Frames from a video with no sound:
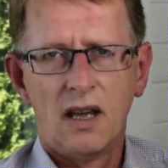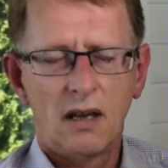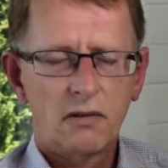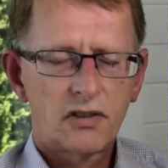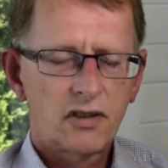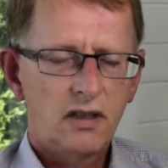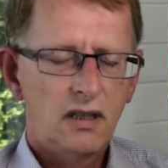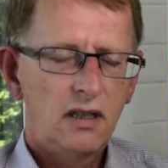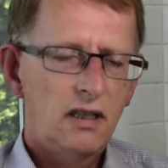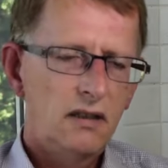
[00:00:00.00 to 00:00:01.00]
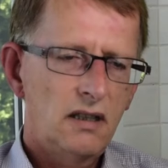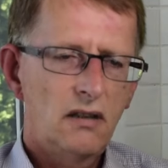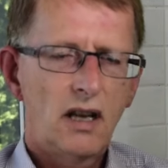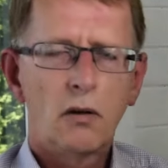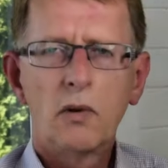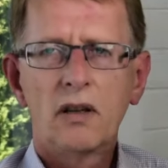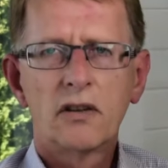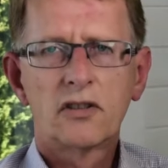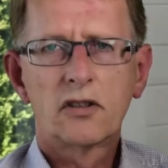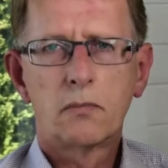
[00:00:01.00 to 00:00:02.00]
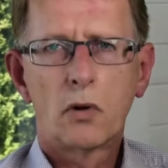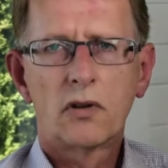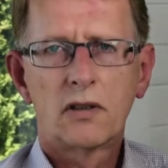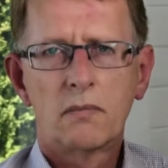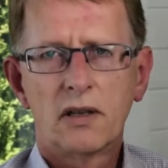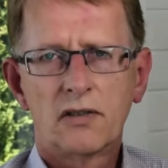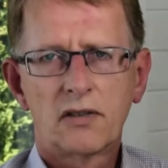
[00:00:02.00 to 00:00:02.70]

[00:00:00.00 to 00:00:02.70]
and we'll see you know, how well they're supported by the